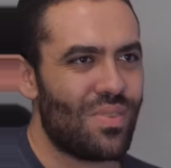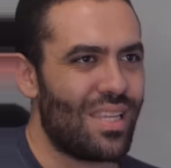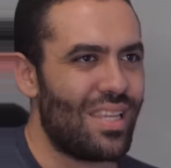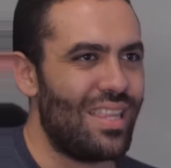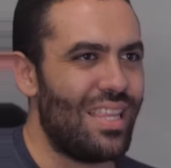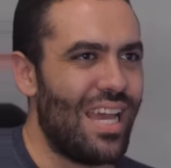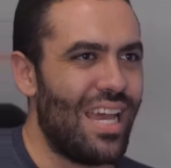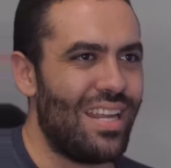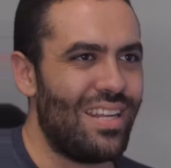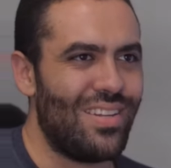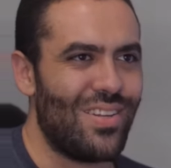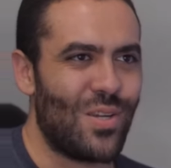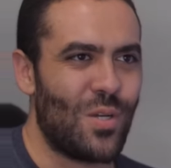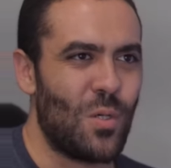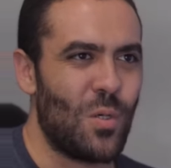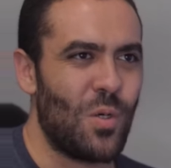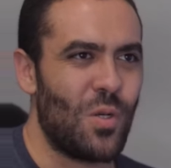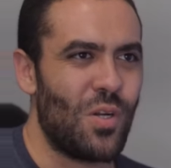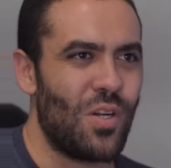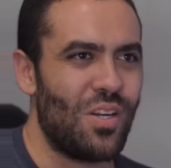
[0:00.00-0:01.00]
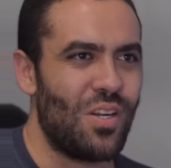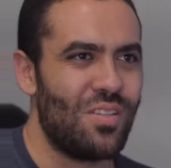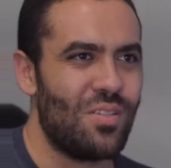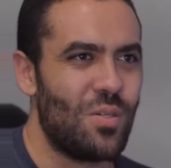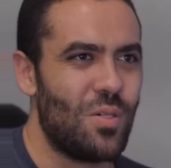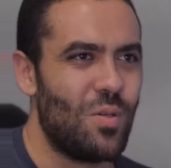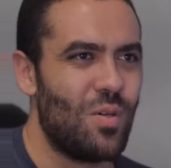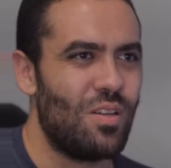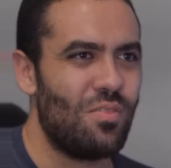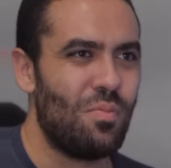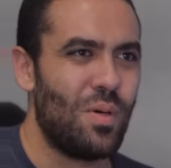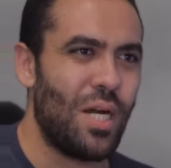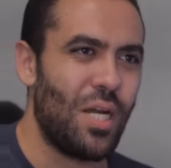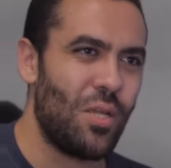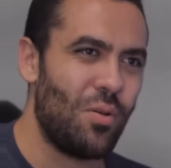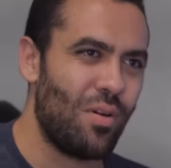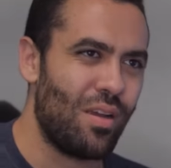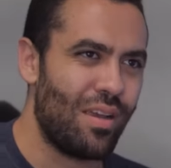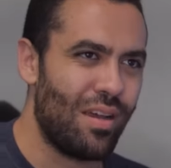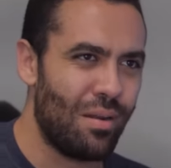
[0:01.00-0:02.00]
that and a quarter would have bought
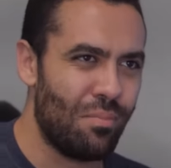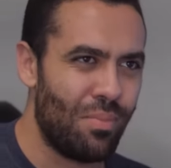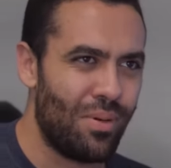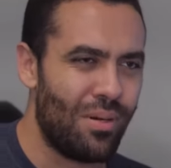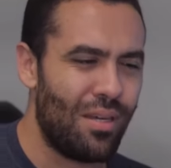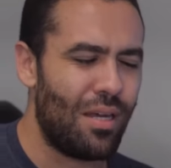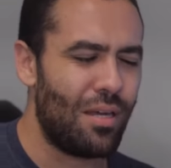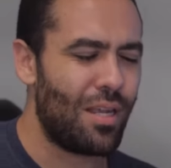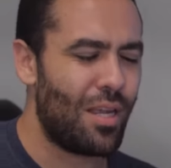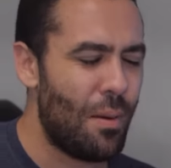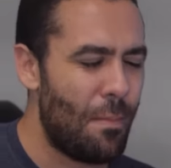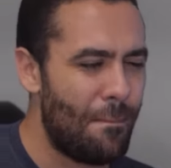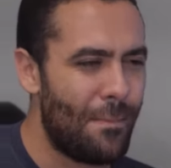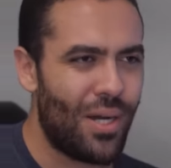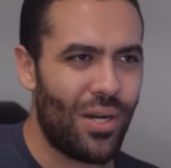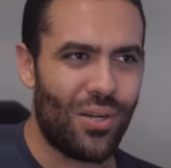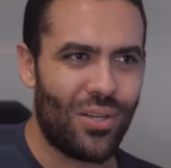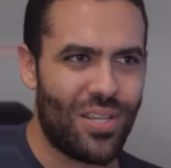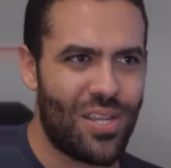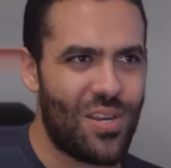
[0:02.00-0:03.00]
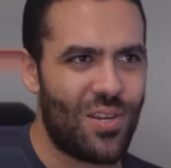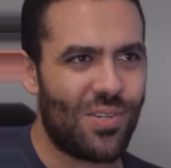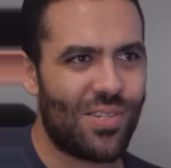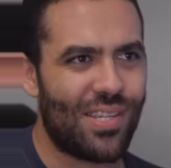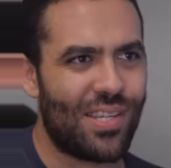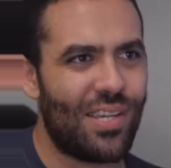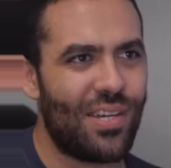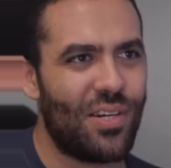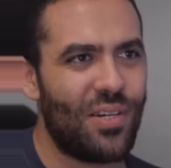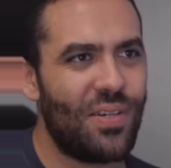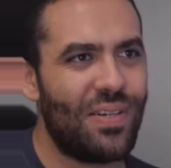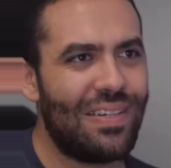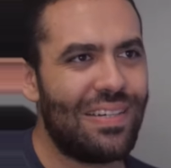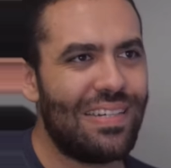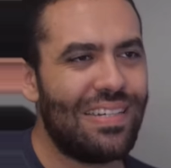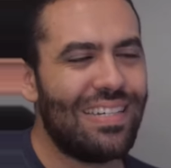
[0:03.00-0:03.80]
you a gunball a gumball years ago.